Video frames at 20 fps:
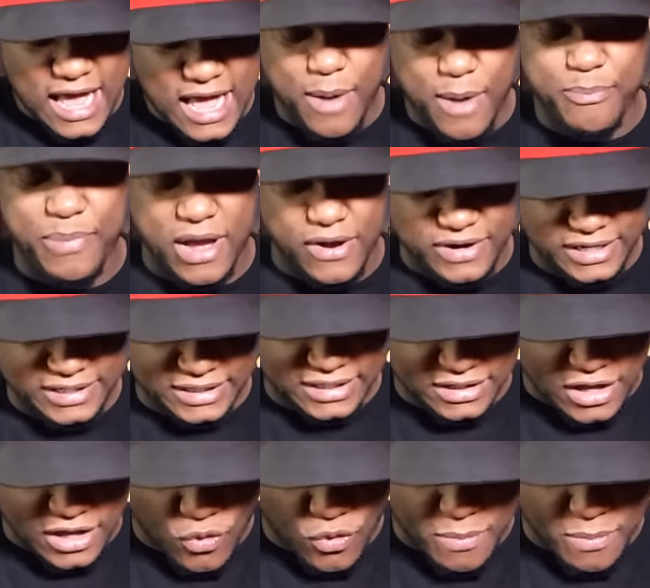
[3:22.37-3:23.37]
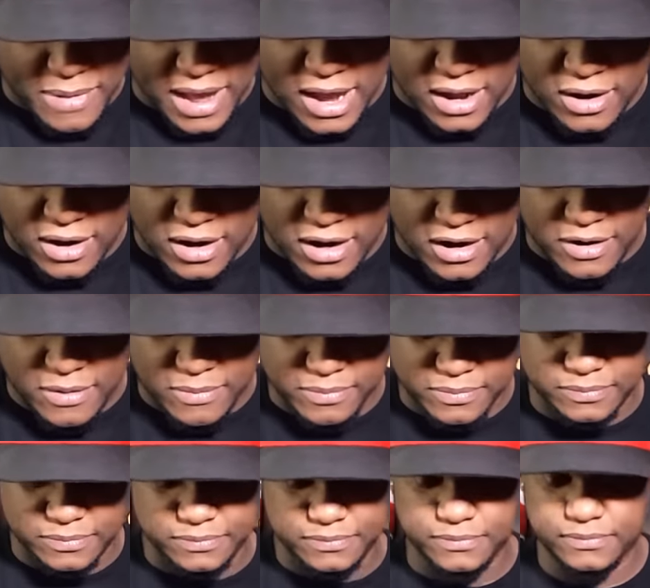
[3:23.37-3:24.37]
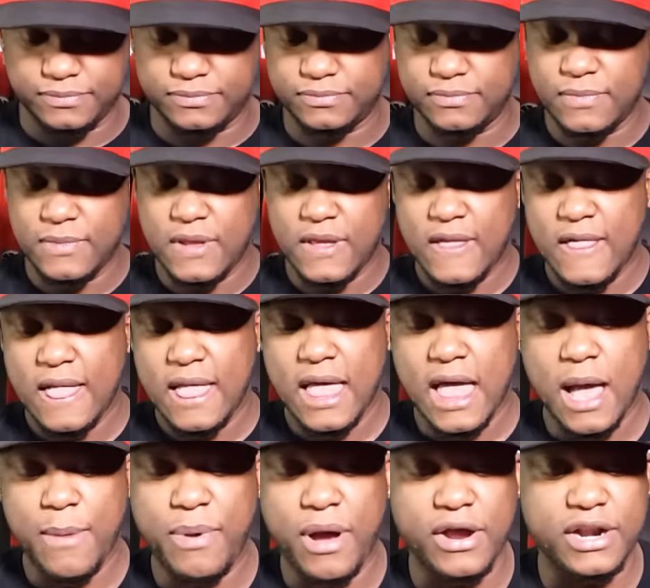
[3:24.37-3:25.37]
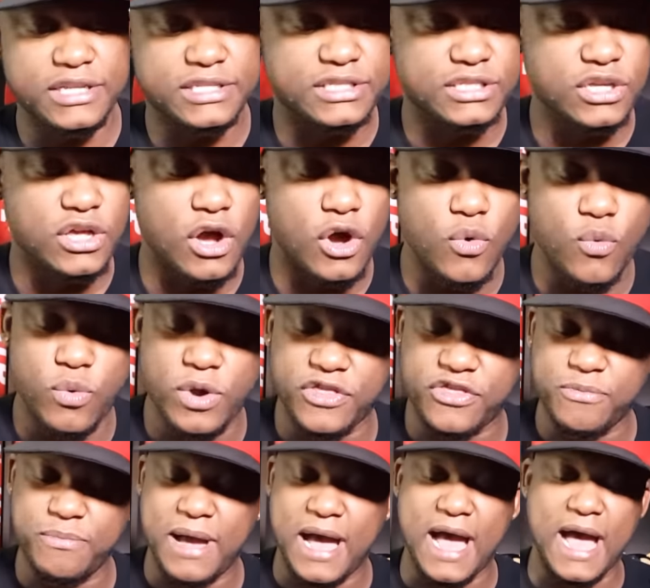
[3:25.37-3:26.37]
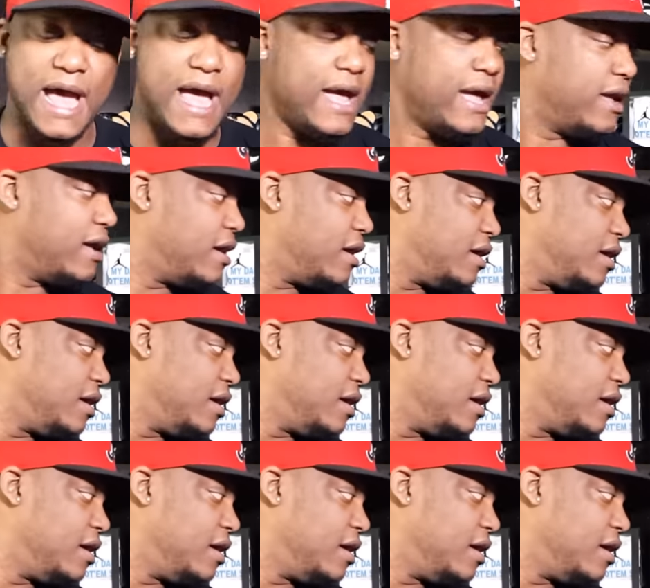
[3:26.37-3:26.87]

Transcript: I bought this to go with my, um, I bought this to go with my,